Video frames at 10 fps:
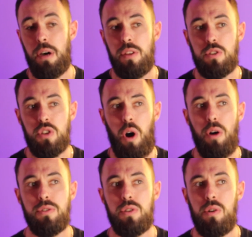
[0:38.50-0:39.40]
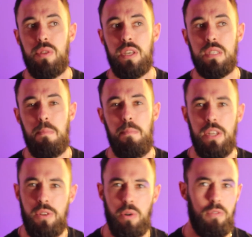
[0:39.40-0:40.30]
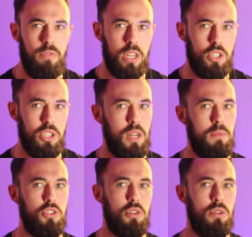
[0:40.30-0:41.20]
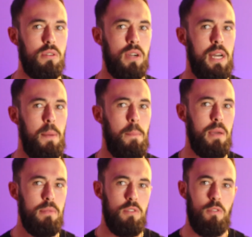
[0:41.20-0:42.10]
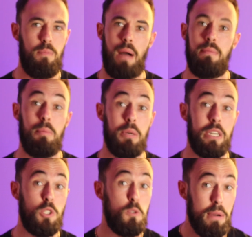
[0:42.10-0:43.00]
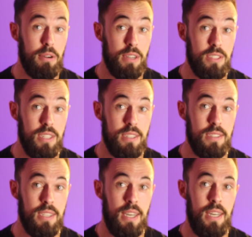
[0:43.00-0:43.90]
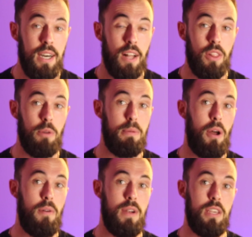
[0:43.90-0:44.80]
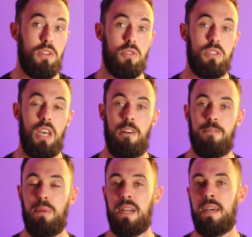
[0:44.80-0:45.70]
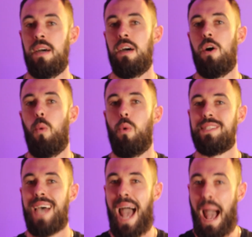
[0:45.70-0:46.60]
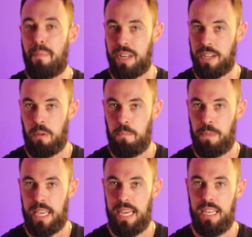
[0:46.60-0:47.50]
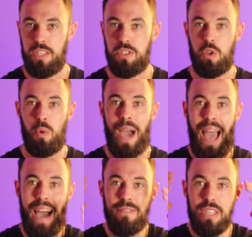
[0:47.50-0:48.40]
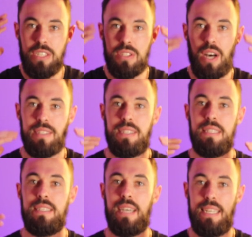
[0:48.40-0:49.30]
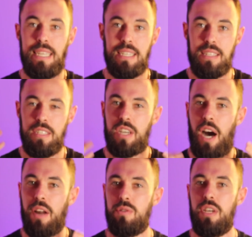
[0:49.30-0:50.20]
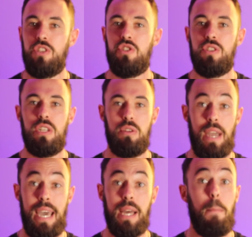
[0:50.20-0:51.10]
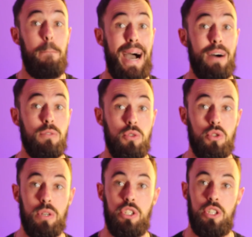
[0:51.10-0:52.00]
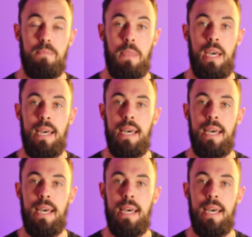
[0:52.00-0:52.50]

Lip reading: But there's also this mental friction. I'm sure maybe you've probably experienced this a little bit already yourself. But what's happening is you have these thoughts and these ideas and these connotations in your head about nutrition.